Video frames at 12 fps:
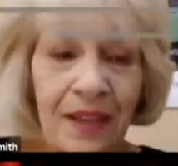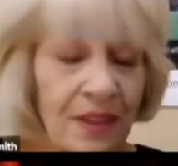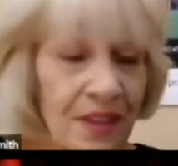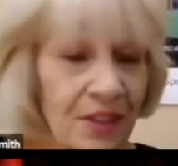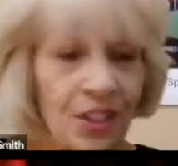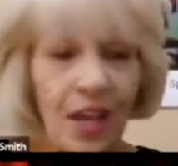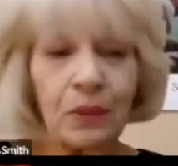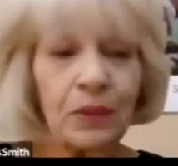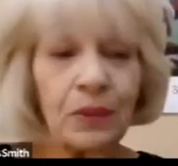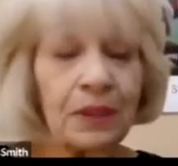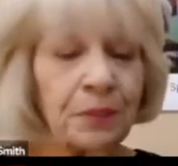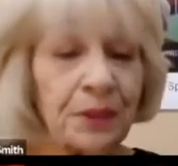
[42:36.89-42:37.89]
there's not
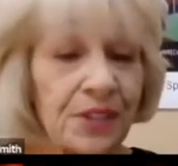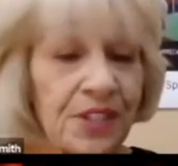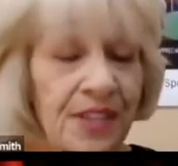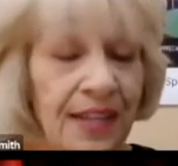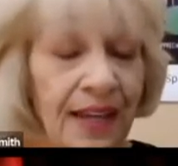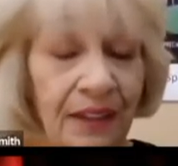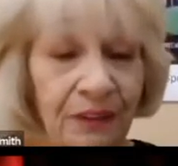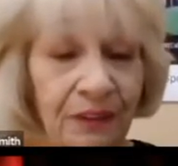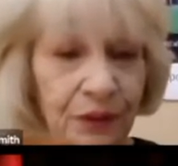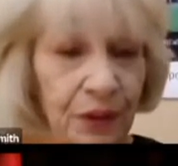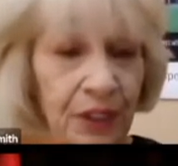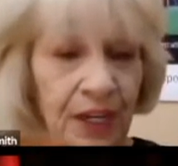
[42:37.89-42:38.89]
one person out of
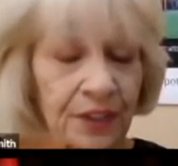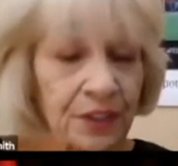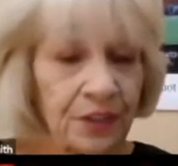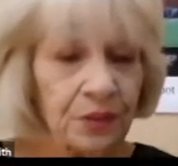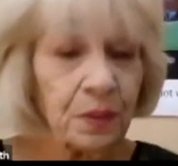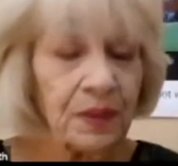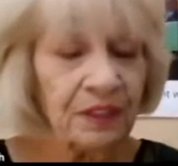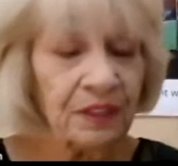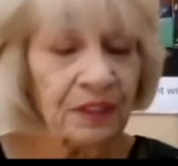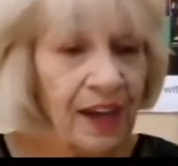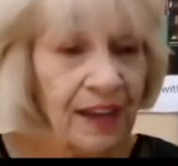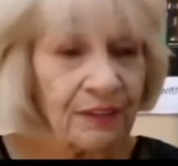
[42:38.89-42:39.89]

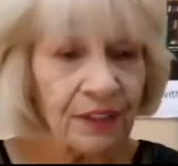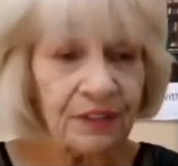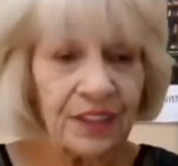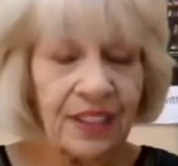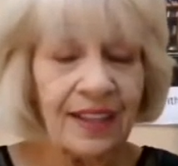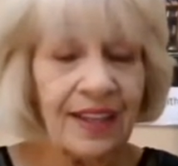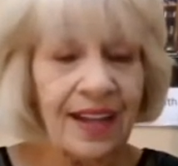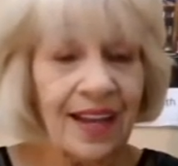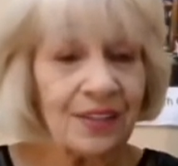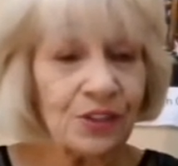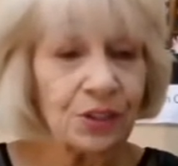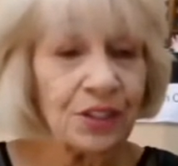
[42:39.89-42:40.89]
425 I've done that
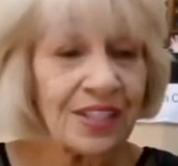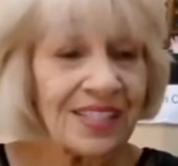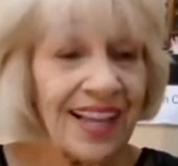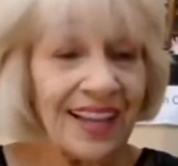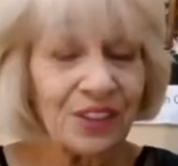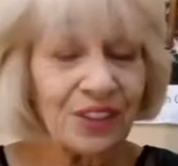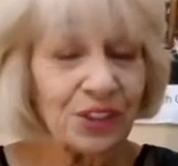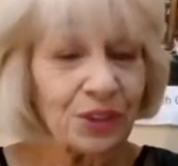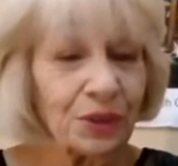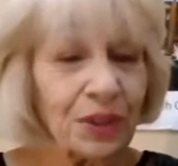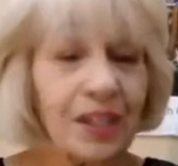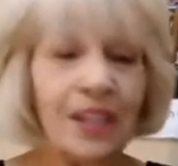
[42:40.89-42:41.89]
has your exact
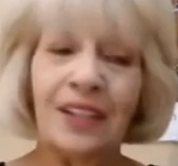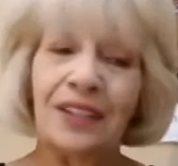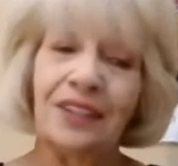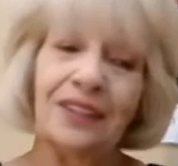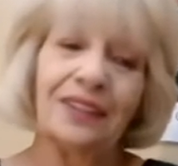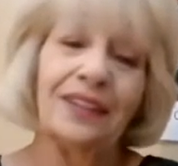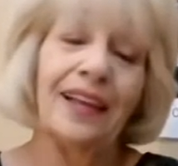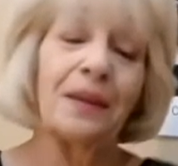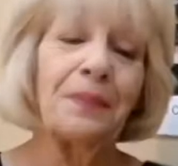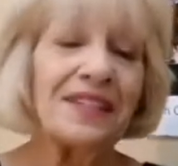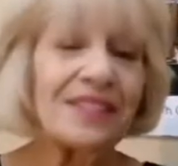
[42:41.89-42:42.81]
story. You're like a big